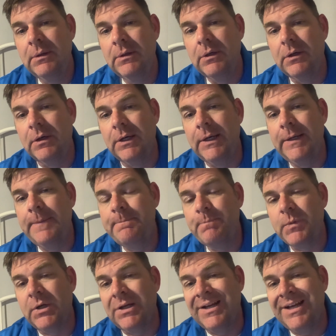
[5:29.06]
all right,
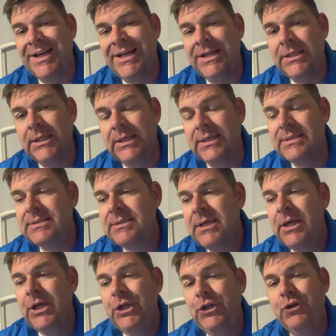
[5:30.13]
on an ILS,
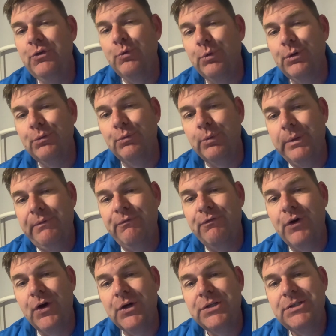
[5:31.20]
you will
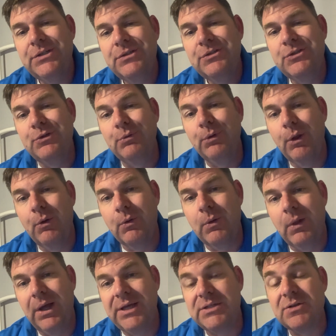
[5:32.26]
revert to
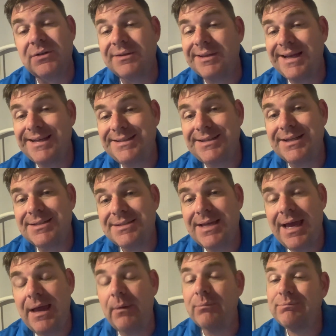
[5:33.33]
localizer, and that
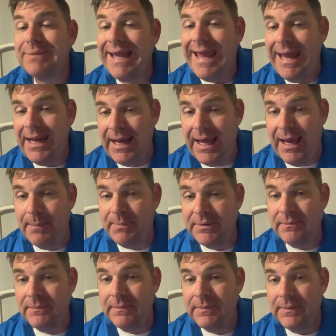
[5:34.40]
can happen.
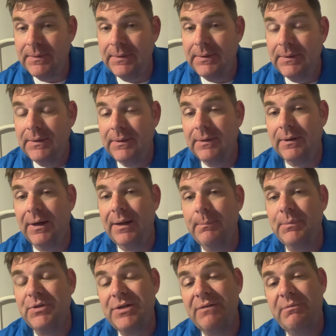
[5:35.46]
All right,
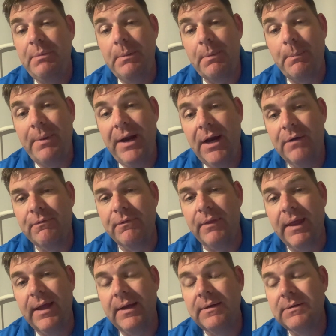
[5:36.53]
but you have to be prepared for that.